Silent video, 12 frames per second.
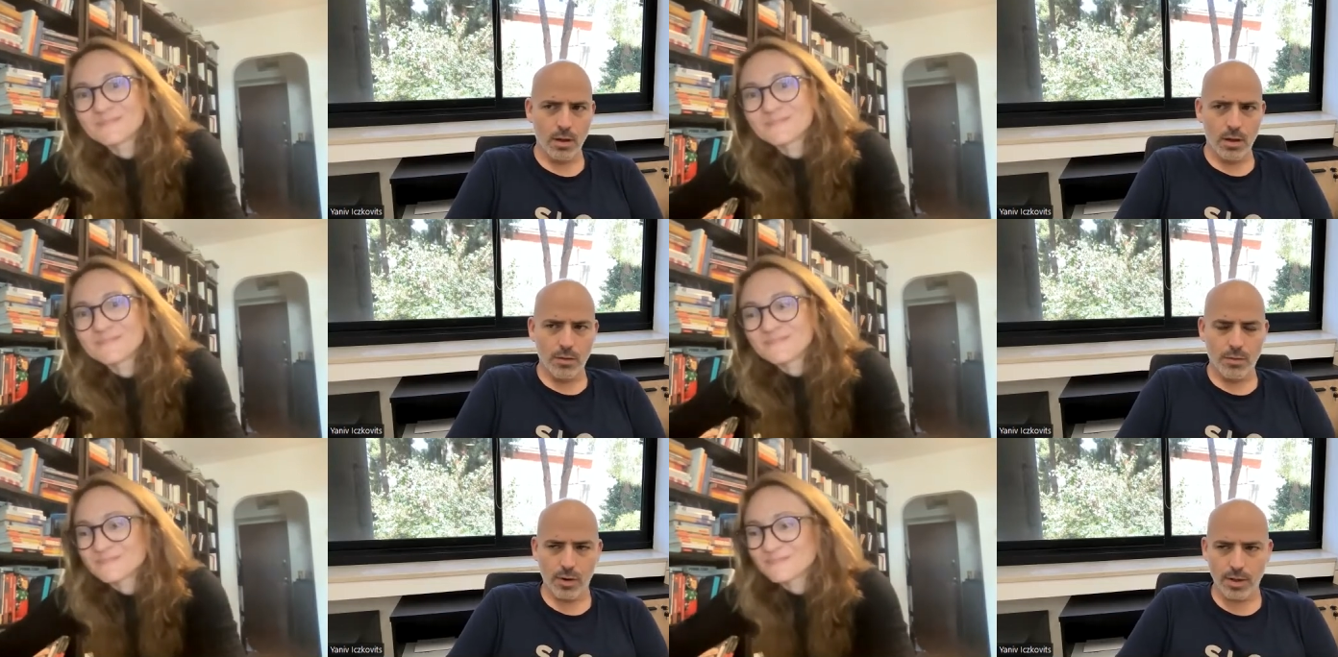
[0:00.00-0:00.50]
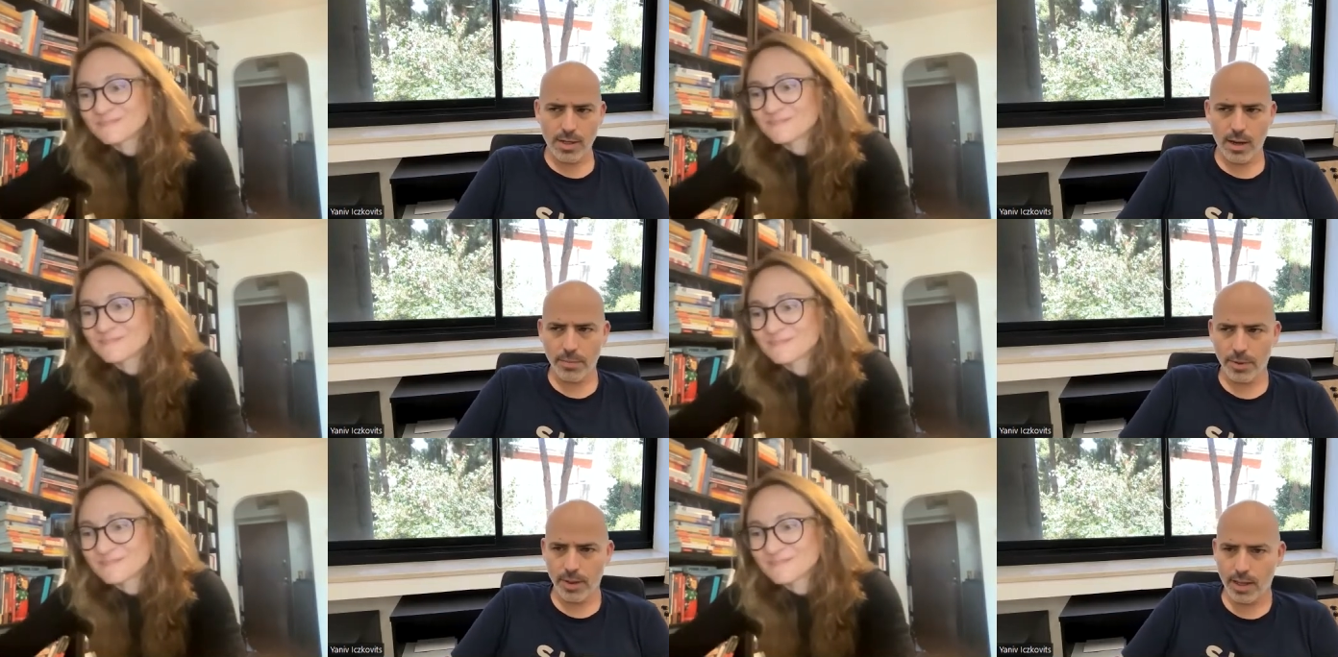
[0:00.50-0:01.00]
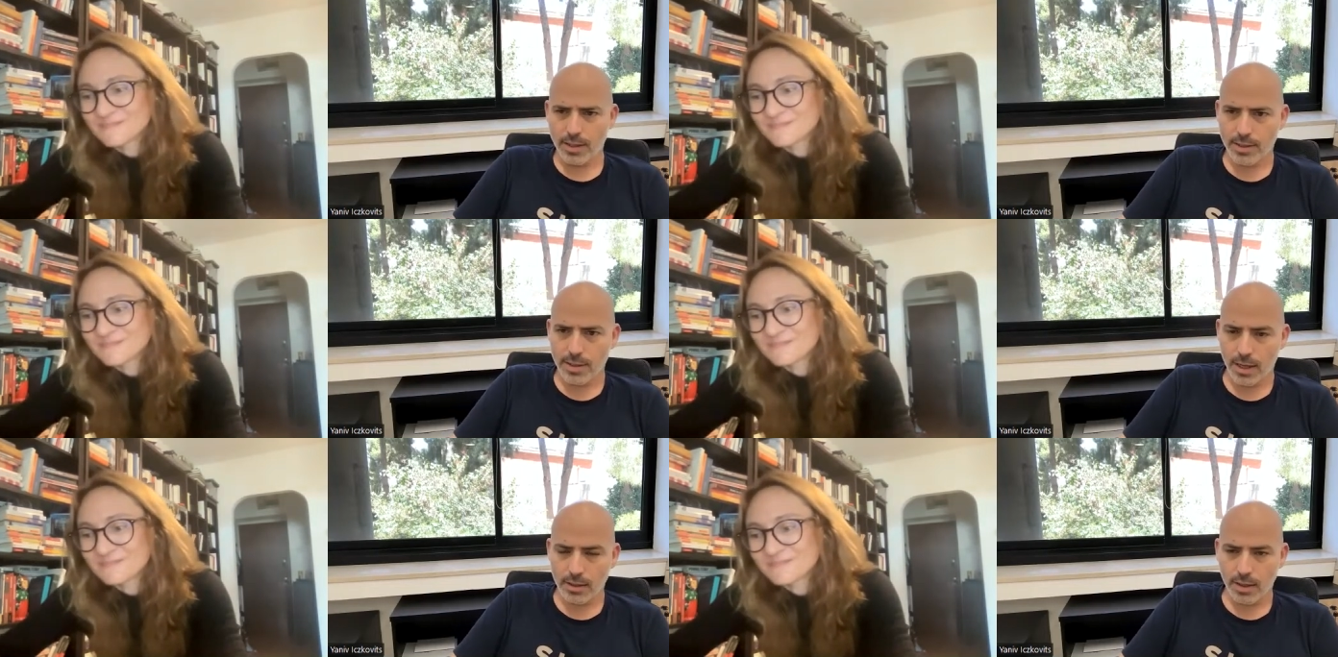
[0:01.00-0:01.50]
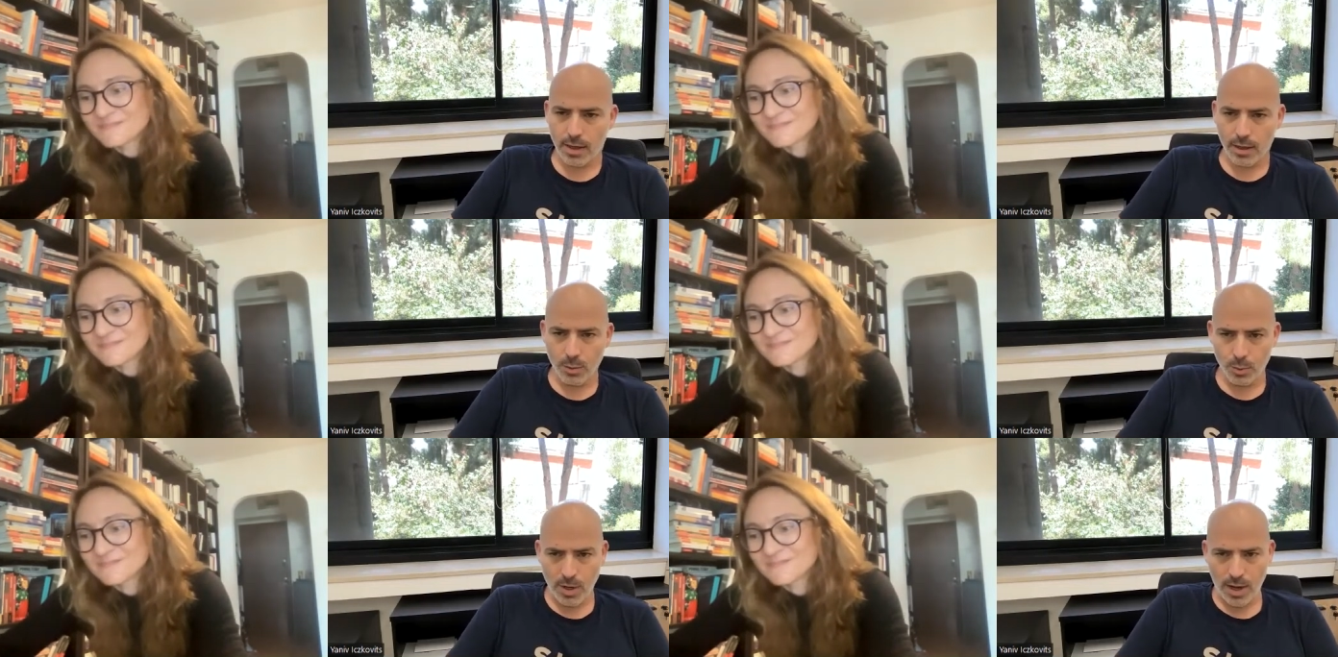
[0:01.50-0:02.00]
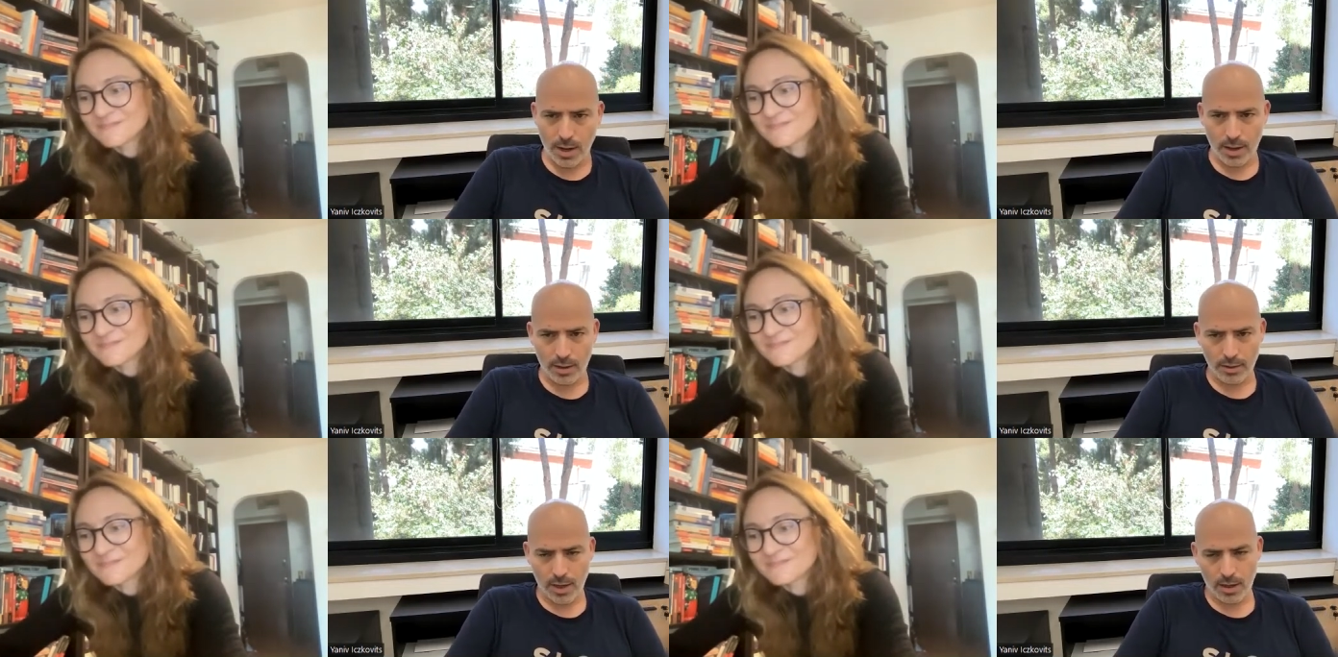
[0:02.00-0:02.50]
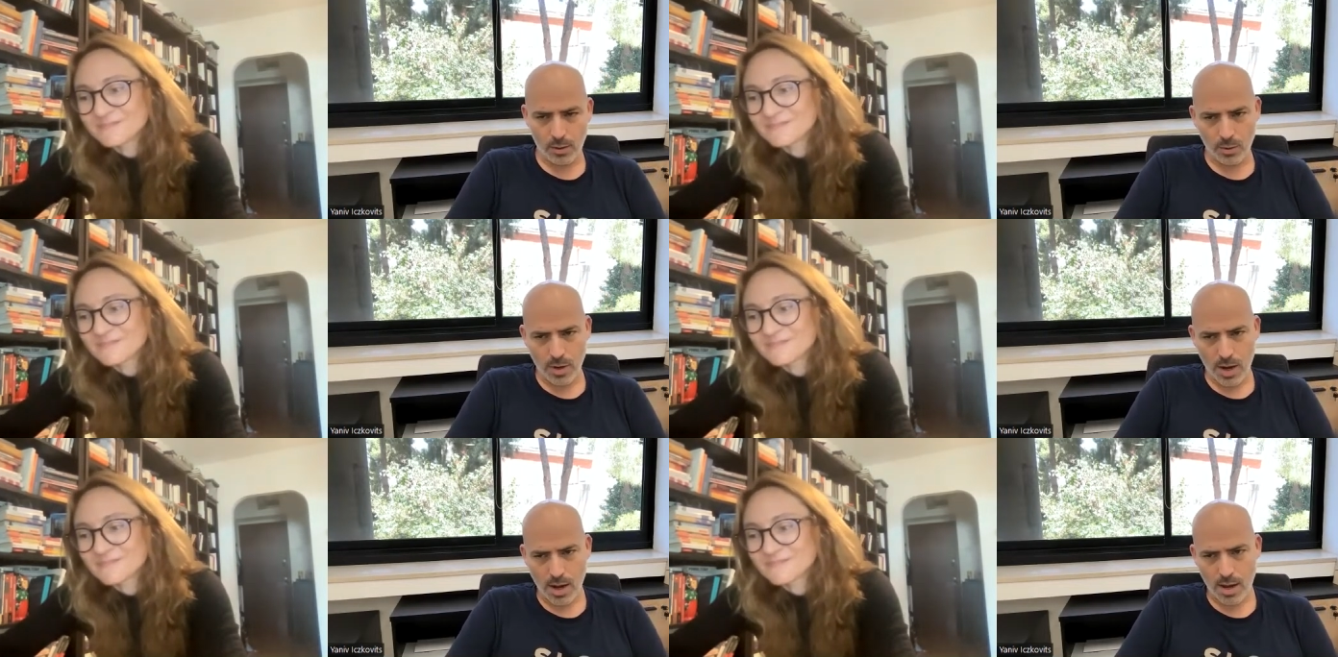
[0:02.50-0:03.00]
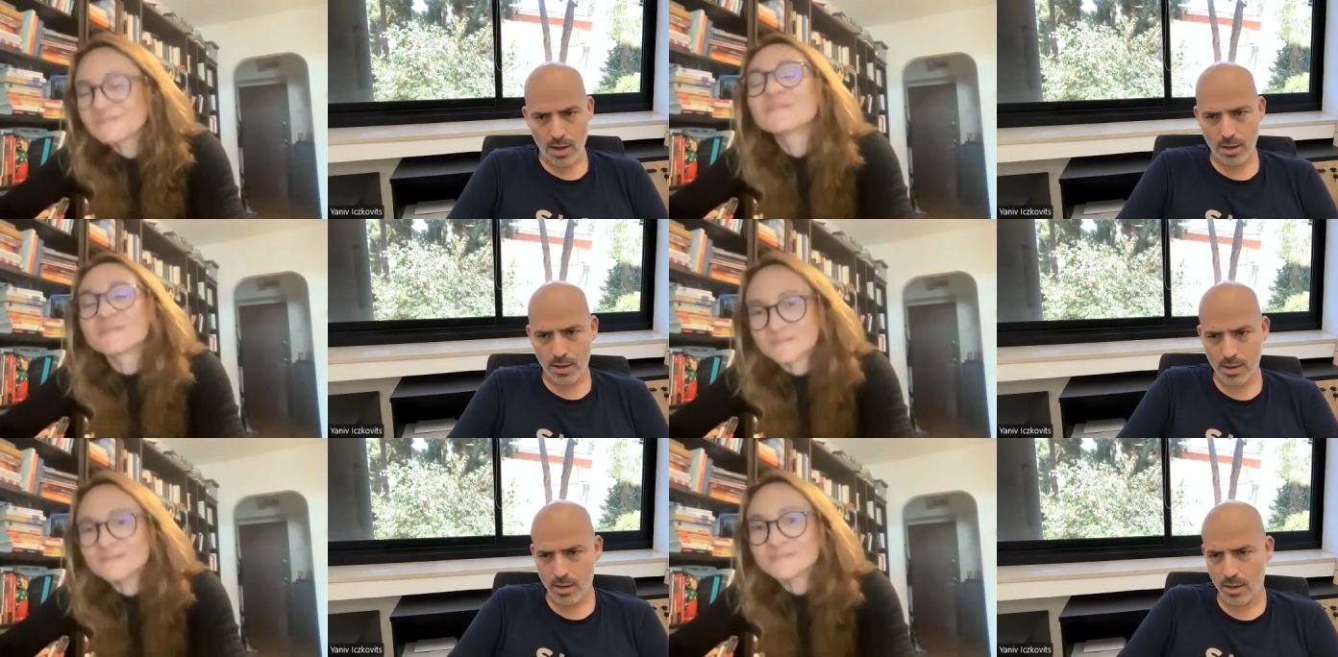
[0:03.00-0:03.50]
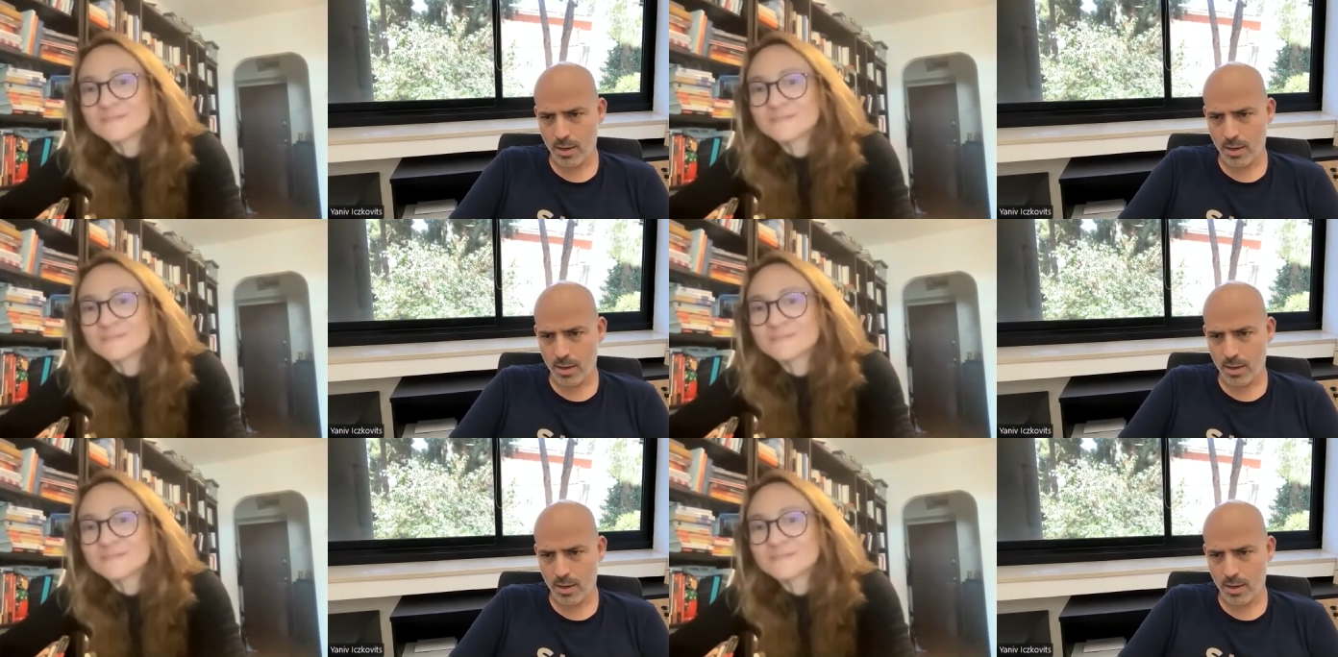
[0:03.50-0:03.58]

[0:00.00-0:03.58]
Speaker 1: for example, let's take the aguna, the aguna